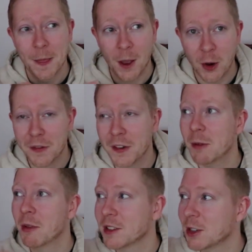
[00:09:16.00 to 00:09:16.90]
hopefully
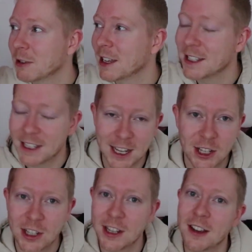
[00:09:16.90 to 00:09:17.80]
by the time we get into
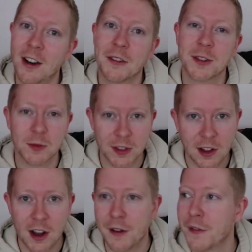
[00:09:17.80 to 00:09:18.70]
next year, I'll have some
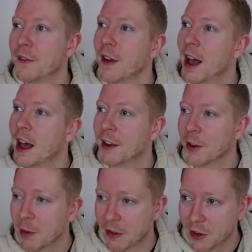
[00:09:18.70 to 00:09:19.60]
staff and
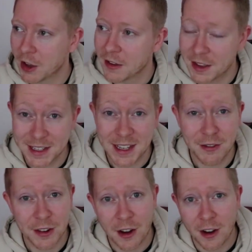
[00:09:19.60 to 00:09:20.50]
I'll be able to go at this
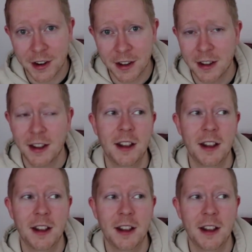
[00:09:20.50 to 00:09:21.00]
even harder.